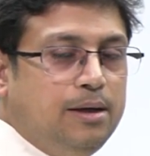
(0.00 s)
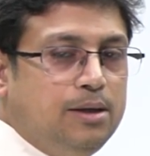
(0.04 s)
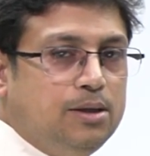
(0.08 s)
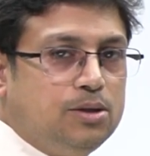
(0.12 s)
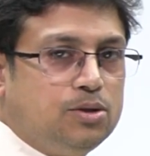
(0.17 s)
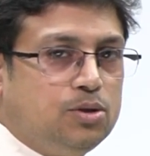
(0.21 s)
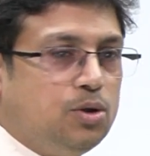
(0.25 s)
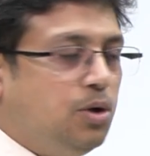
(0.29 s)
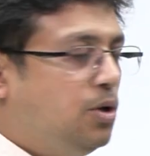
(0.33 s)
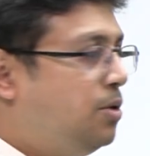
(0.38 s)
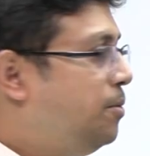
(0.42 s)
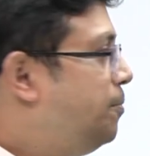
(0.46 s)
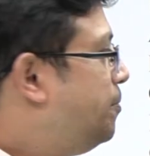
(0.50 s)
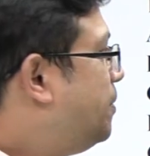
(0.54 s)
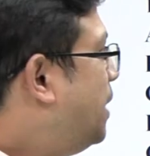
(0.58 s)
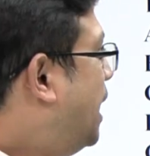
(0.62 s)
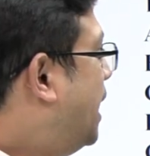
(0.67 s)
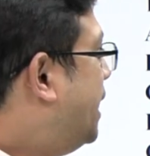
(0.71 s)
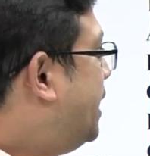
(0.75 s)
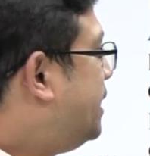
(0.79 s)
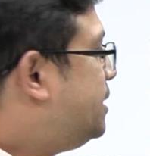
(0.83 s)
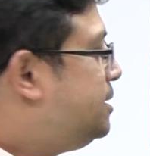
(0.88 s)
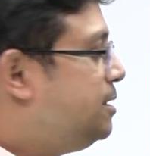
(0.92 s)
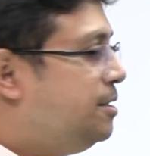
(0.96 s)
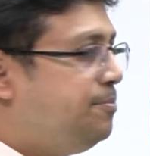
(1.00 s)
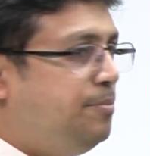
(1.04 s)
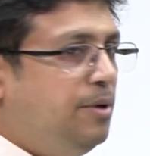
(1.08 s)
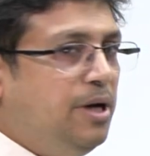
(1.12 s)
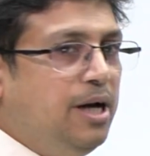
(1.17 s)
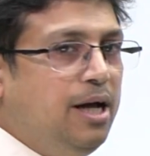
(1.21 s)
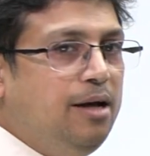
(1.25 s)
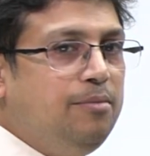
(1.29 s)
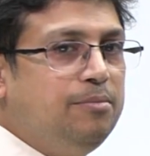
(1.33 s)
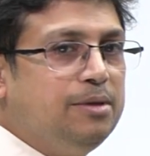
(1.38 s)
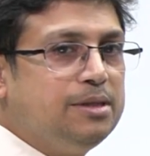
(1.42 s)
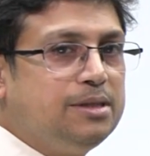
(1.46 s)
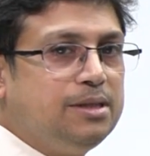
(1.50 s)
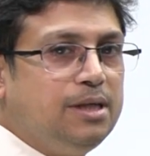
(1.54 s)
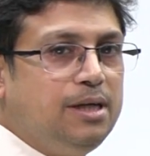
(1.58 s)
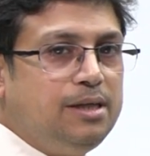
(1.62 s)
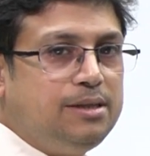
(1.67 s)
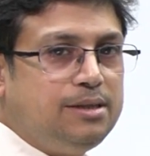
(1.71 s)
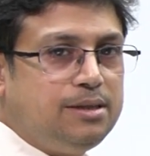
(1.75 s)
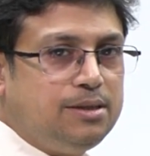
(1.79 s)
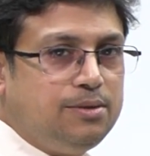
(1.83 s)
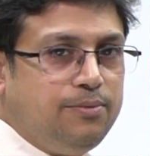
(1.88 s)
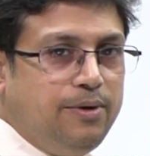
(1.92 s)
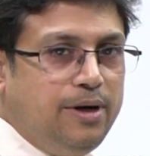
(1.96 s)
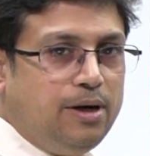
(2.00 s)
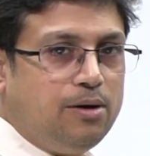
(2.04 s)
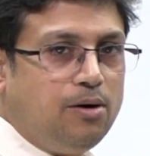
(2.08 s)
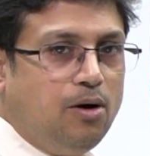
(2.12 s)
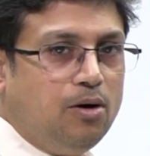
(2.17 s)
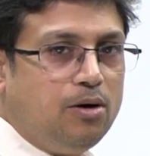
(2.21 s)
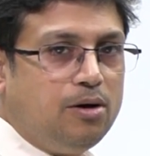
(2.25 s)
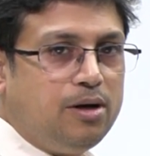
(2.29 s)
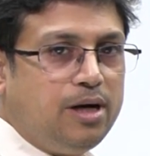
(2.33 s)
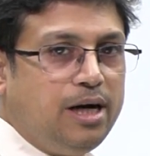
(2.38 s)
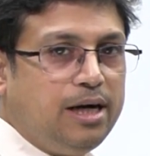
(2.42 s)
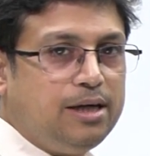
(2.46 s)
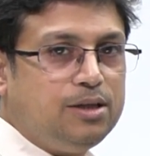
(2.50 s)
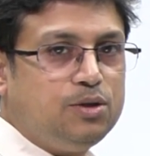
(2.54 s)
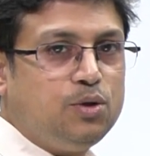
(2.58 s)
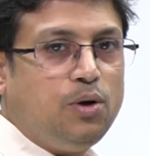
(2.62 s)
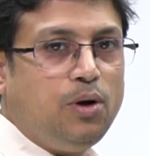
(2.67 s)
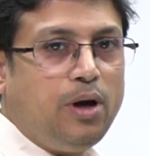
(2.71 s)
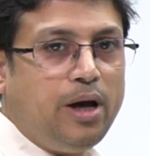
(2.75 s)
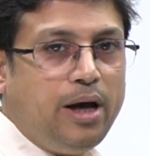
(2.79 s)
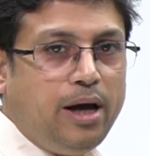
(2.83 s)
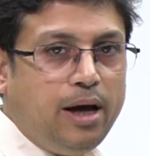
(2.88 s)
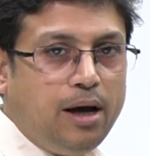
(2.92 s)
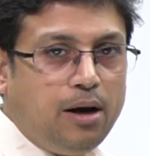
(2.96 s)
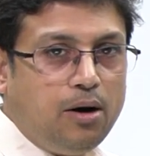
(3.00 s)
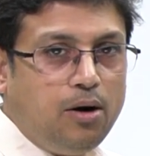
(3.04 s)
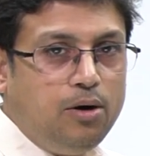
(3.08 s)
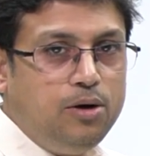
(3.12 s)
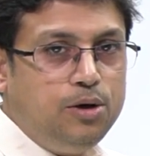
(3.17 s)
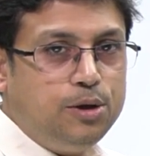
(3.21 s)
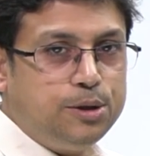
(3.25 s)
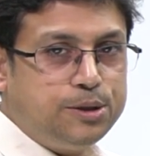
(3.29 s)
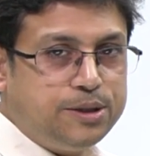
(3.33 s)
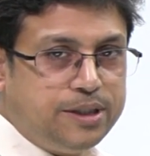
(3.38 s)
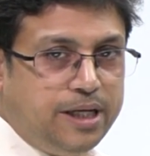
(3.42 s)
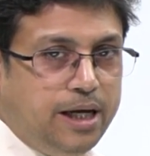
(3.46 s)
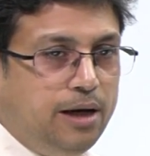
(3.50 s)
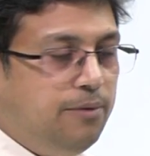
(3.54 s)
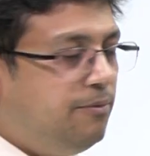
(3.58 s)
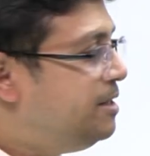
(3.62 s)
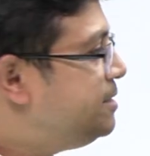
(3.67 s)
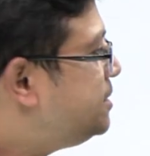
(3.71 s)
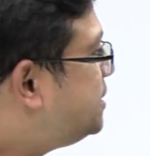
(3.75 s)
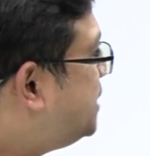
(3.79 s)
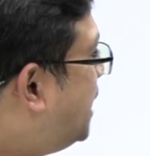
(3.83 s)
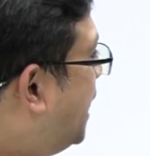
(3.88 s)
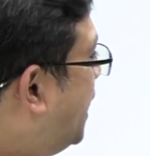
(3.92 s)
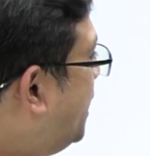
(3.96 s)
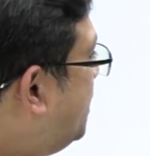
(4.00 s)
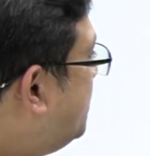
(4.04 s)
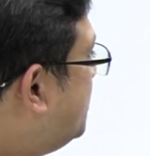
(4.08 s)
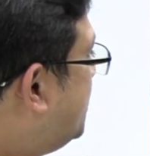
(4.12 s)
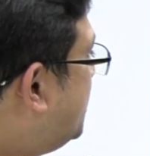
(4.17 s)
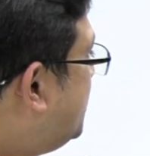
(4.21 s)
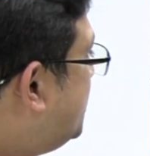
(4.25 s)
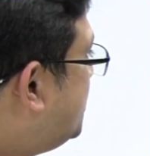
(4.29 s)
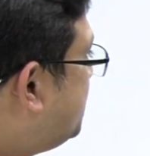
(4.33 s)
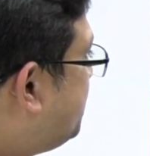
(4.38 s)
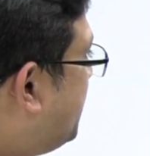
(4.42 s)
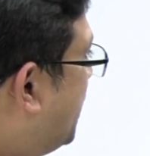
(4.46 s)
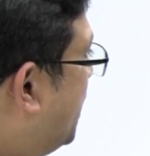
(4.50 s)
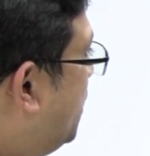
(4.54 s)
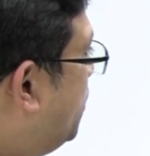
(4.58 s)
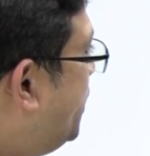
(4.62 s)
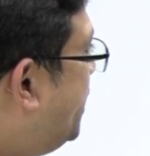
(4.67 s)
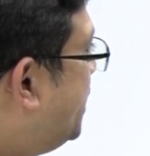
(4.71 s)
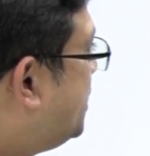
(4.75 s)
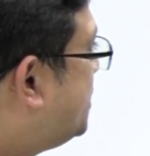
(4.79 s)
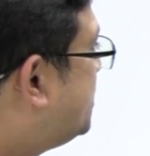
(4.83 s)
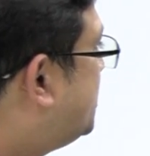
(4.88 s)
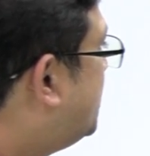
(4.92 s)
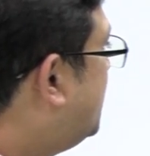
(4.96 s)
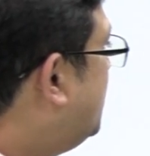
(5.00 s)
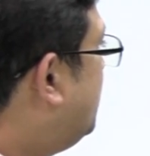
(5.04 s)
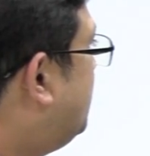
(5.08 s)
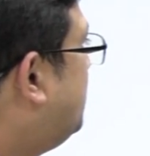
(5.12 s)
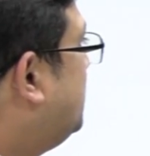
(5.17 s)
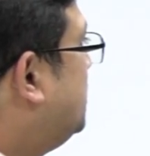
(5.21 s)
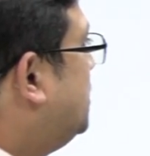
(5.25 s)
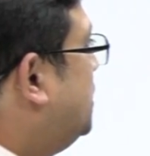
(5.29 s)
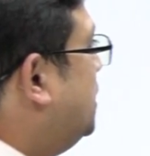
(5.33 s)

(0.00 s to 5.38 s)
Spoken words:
So erector pili muscles will contract. So hair on your skin will stand. That is piloerection.